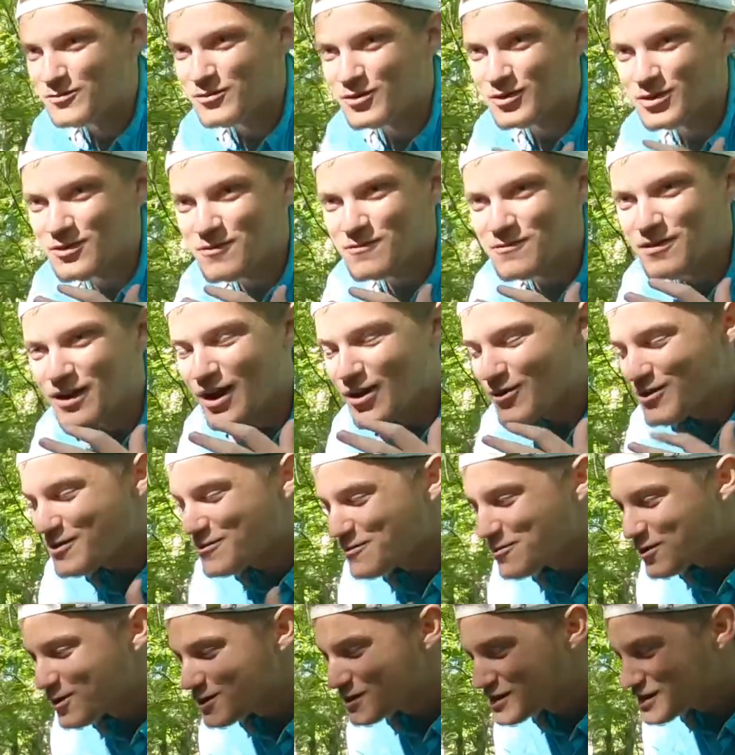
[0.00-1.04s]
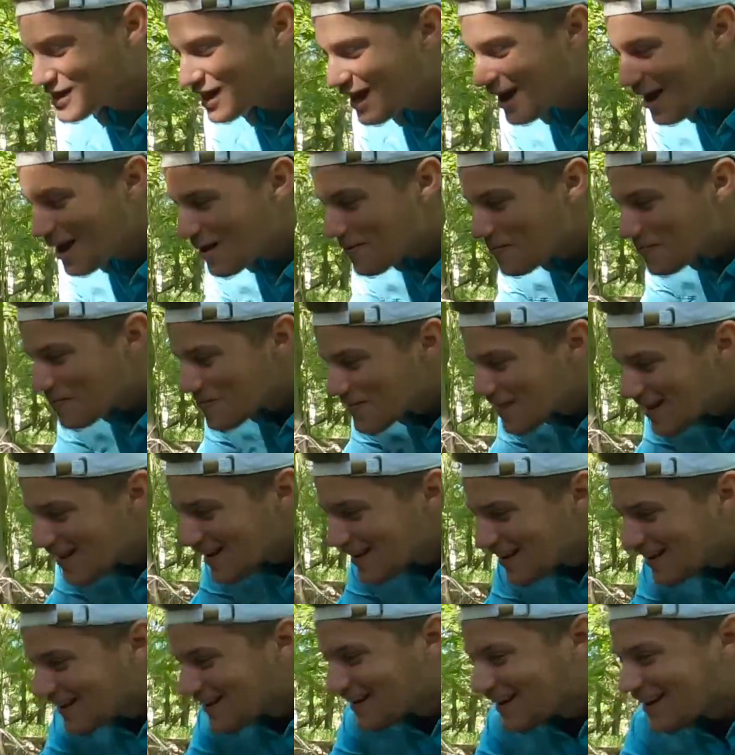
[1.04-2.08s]
him for the very first time.
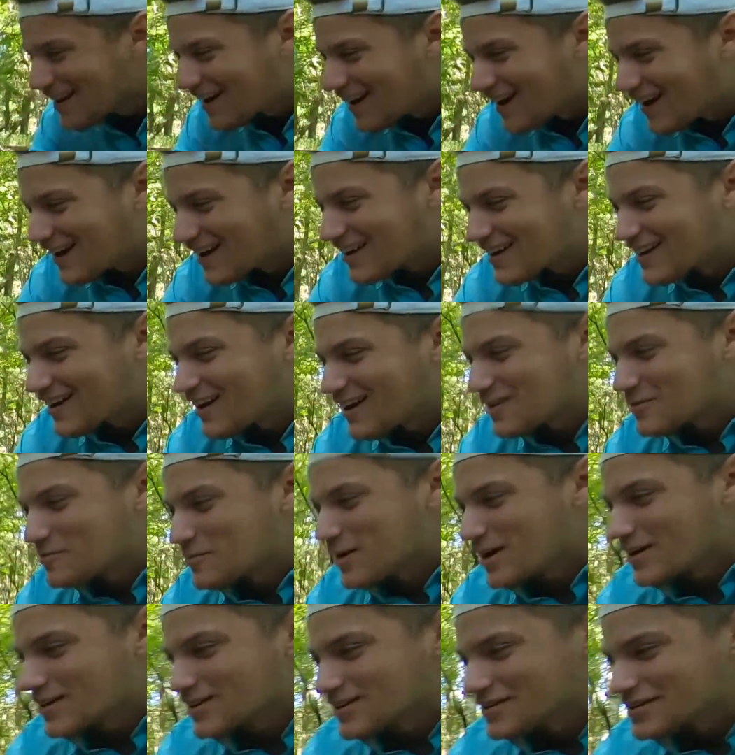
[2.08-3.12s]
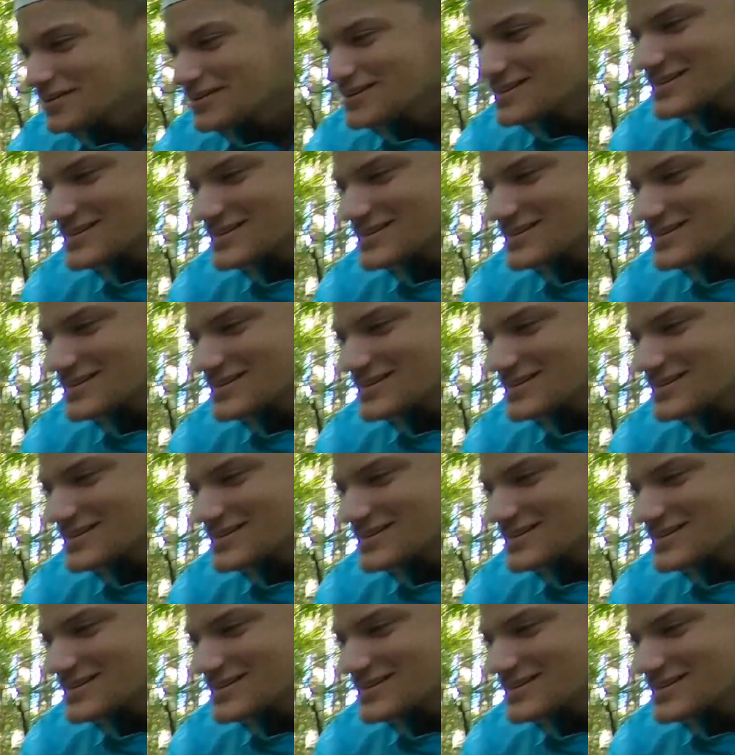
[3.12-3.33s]
A cottonmouth. Look